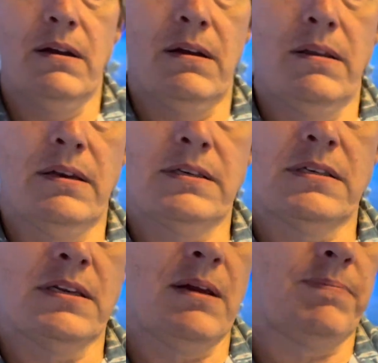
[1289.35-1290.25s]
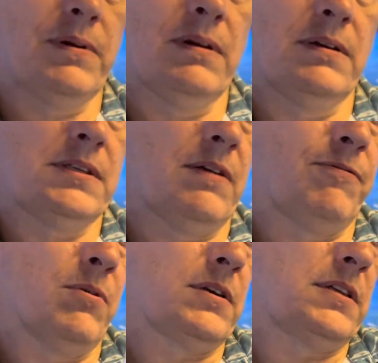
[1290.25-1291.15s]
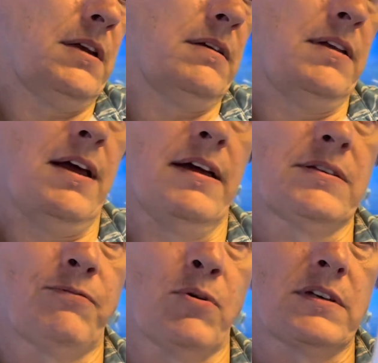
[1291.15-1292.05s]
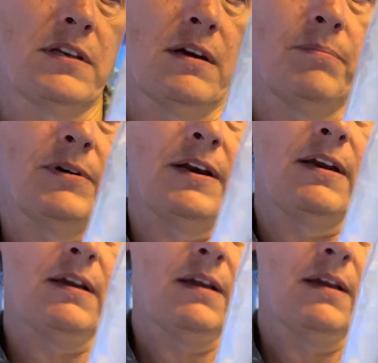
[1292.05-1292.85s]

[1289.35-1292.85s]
that's a type of, is that a fork tail? Yeah, it's a fork tail blenny.